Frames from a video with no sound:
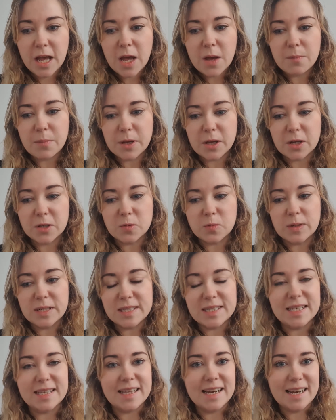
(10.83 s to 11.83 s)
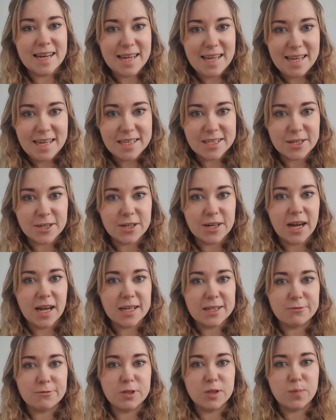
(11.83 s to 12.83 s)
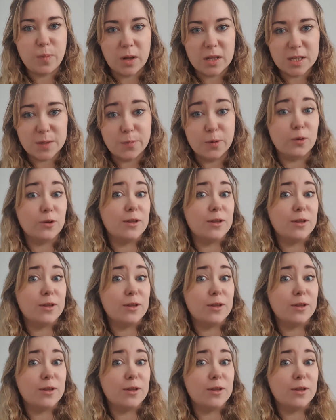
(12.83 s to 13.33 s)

because we see the leader as responsible